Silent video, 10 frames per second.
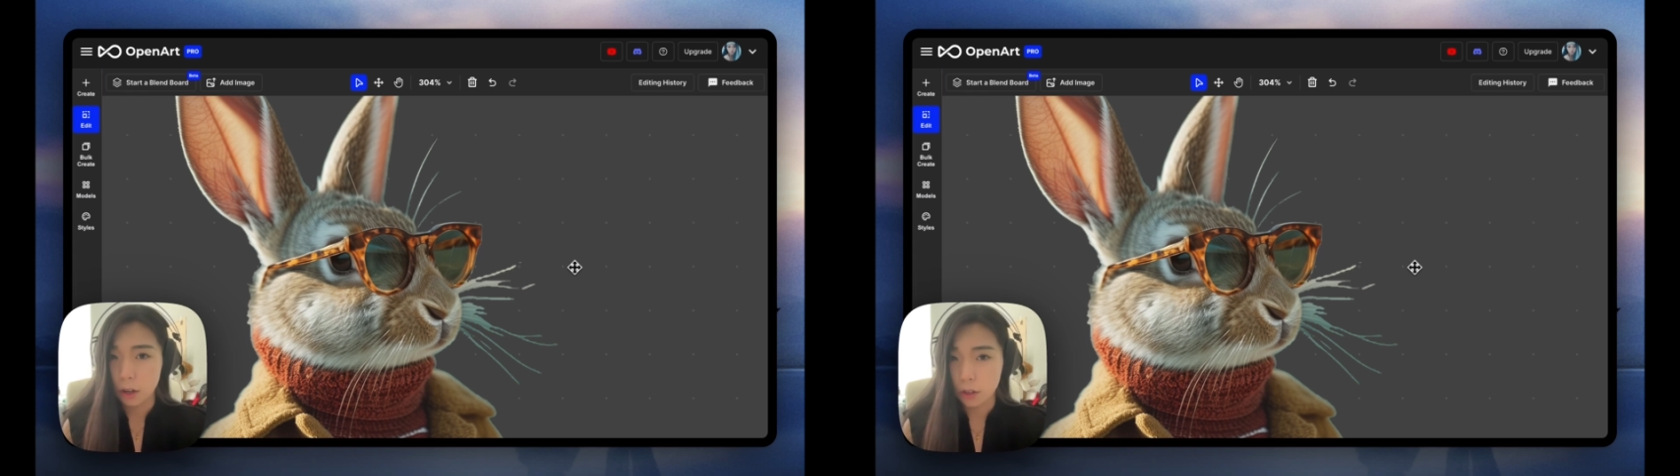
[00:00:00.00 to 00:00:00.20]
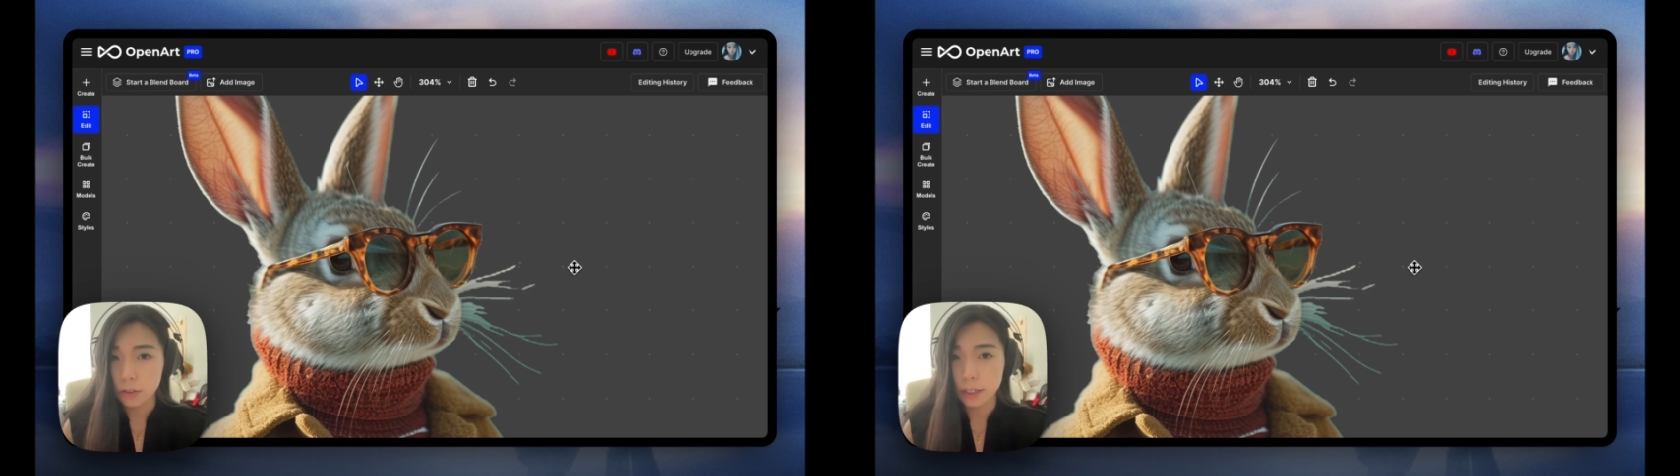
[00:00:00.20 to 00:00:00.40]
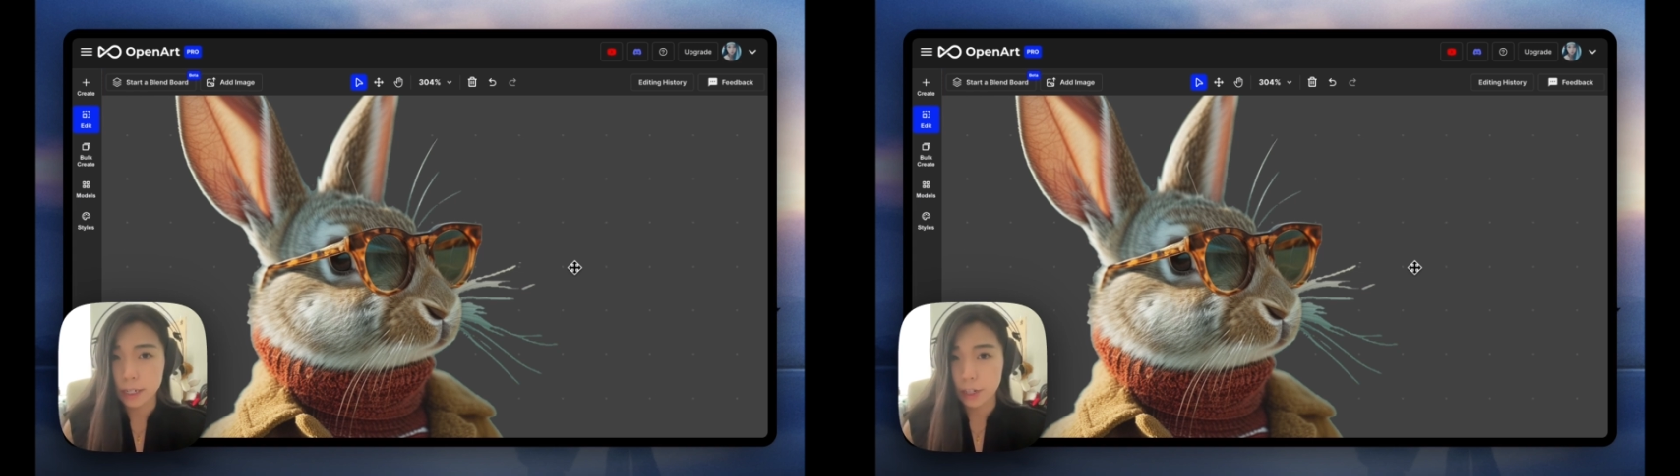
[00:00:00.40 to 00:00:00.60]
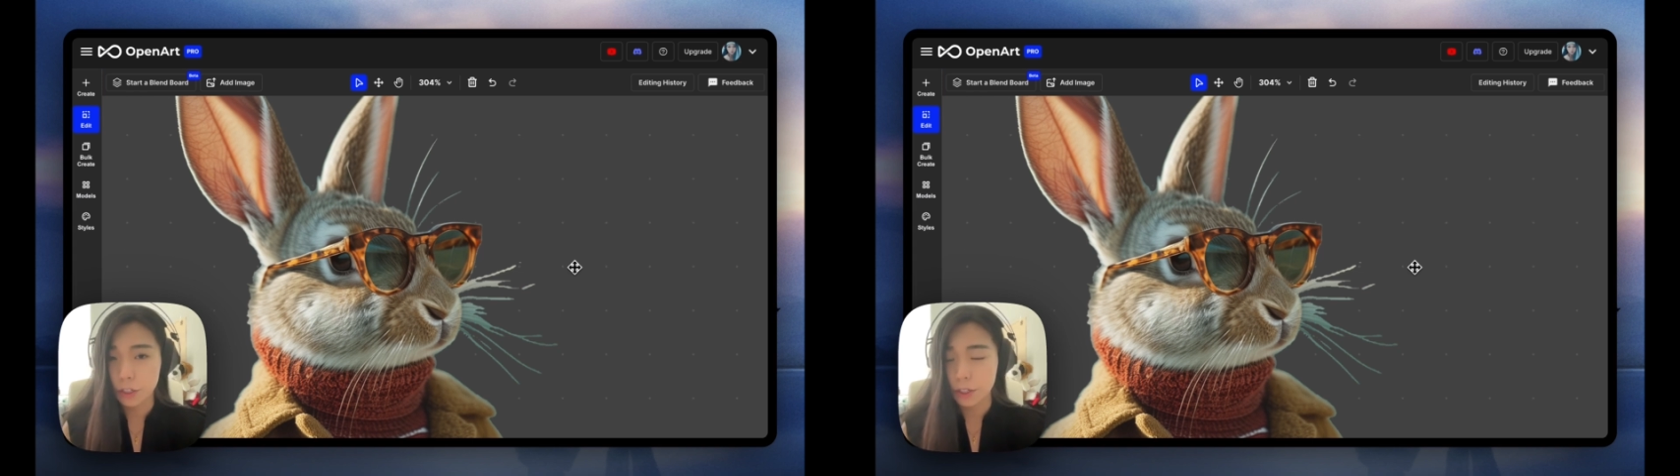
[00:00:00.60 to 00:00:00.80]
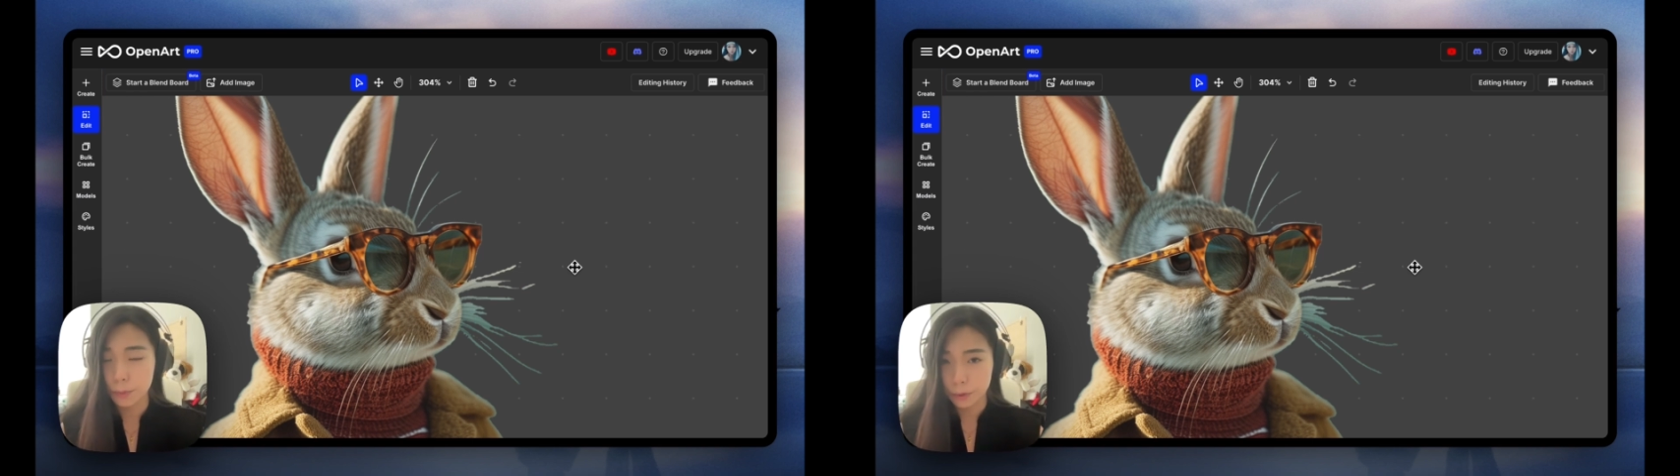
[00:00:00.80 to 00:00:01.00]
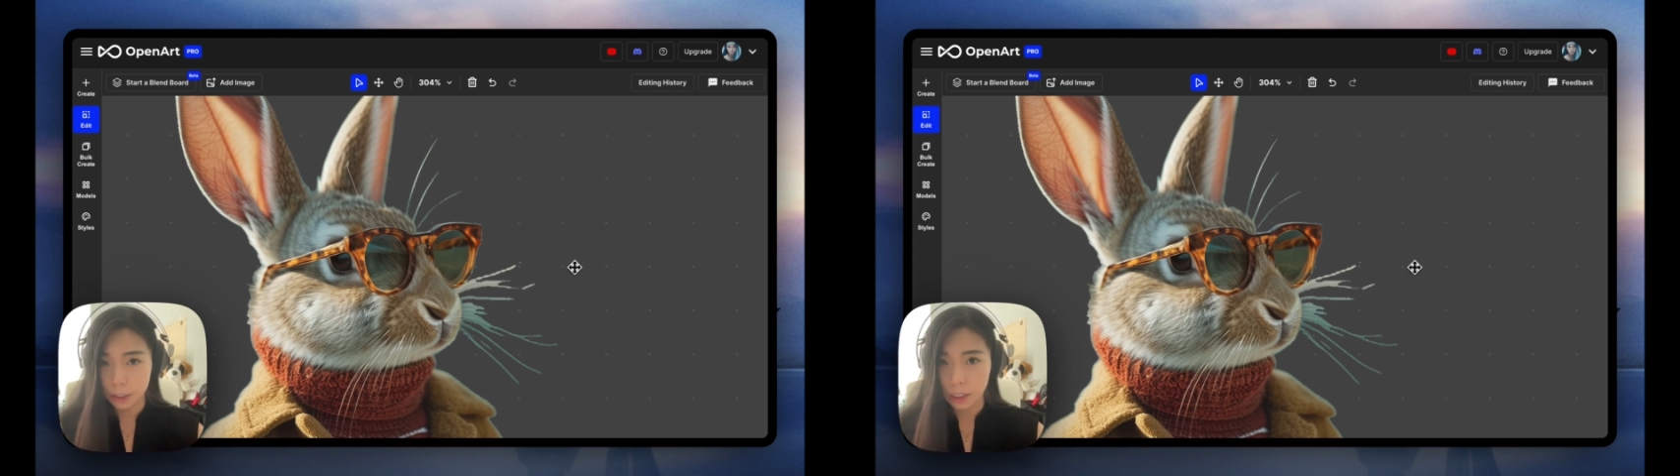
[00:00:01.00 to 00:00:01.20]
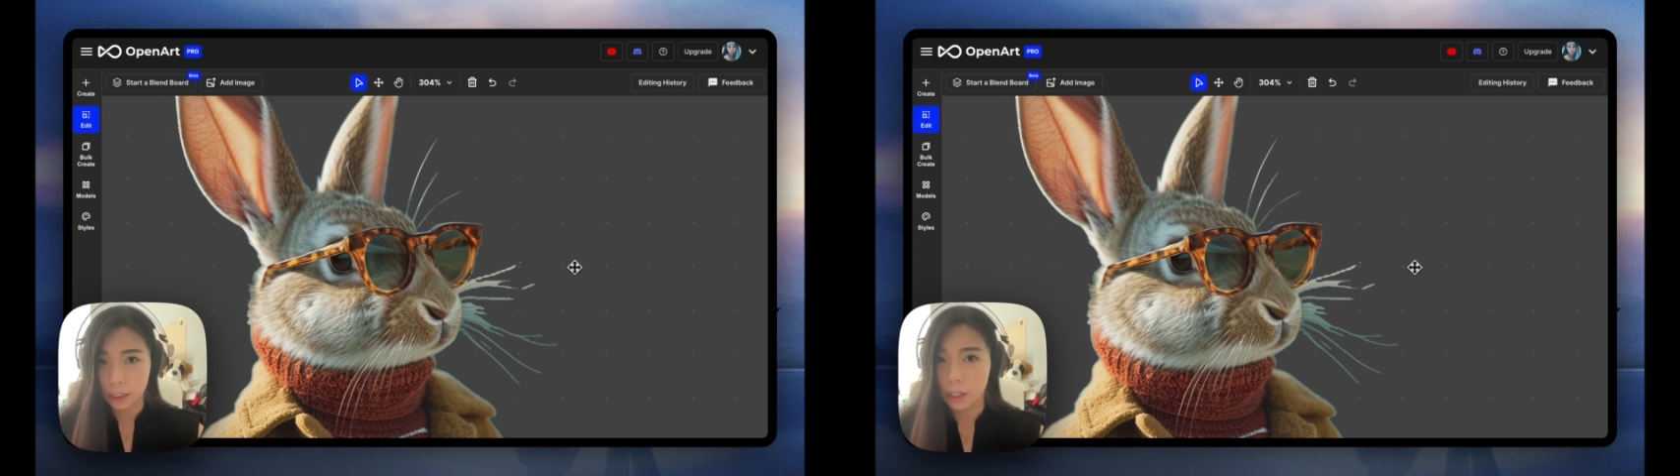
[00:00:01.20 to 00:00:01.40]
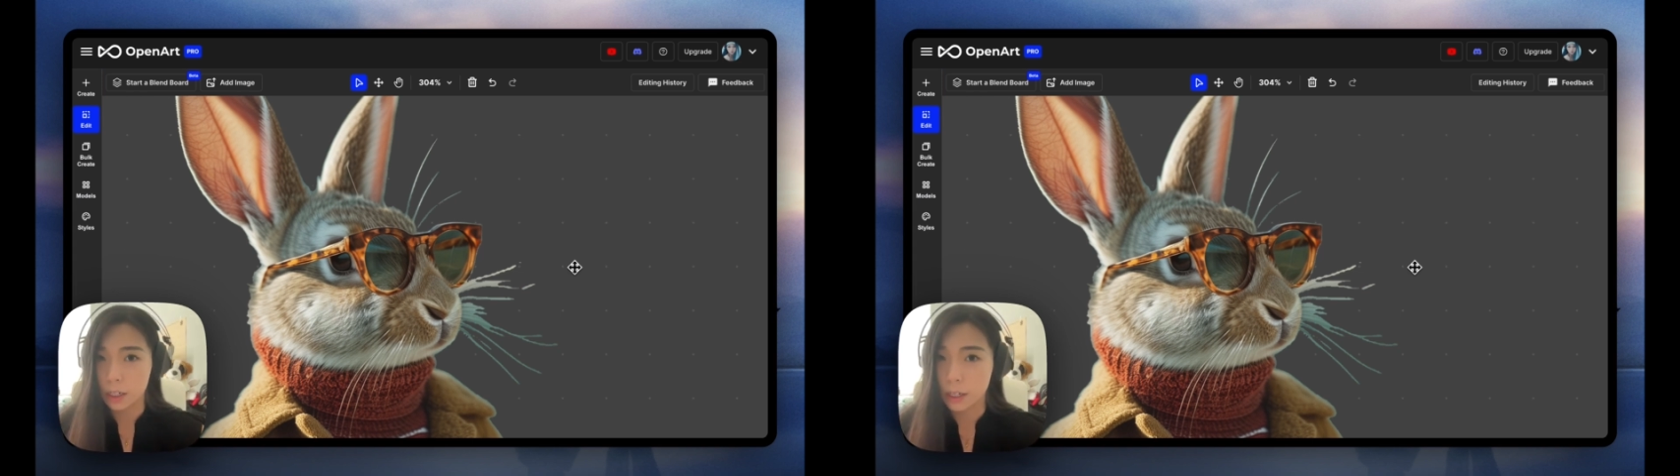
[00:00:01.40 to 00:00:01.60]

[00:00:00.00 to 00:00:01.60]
auto detection is pretty good,